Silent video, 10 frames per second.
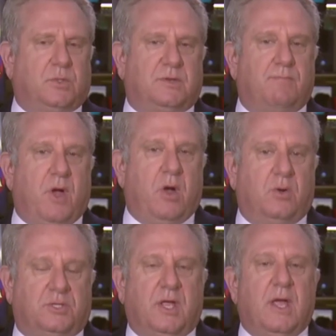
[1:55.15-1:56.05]
was
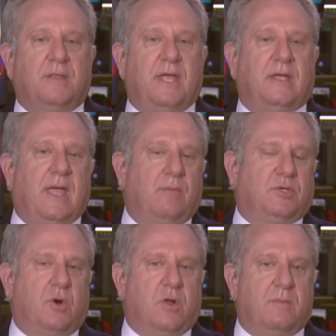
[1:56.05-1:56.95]
imposed, they get what's
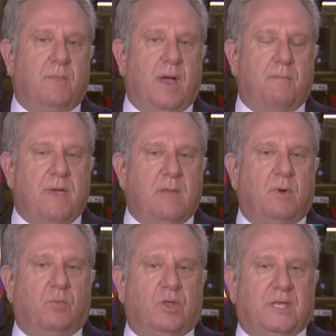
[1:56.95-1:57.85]
called a
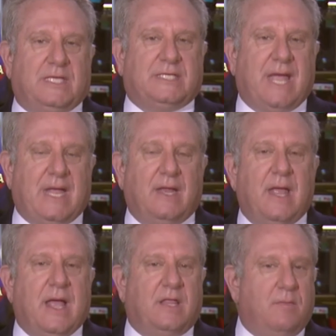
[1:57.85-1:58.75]
minimum release date.
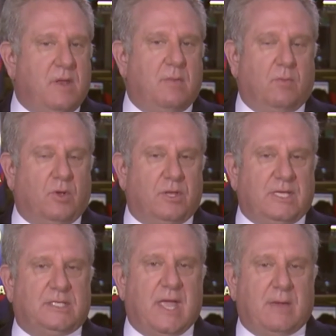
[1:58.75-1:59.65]
And the minimum
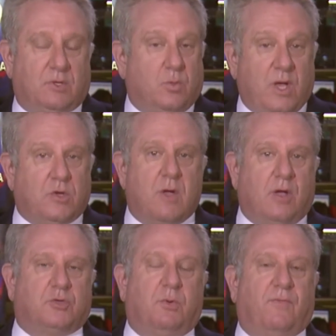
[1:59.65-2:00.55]
release date was when you're
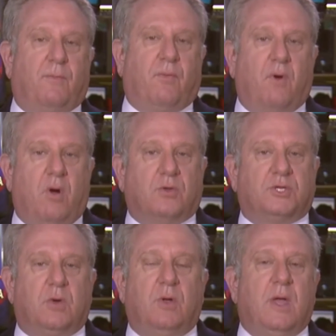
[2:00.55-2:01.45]
eligible for parole.
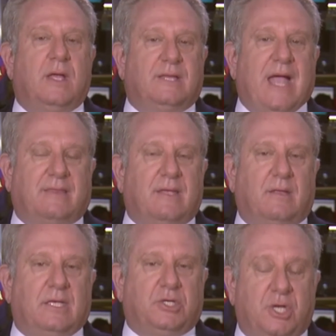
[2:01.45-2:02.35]
So
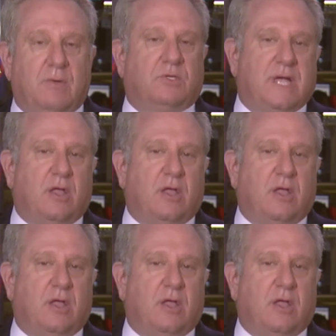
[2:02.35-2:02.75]
technically, she was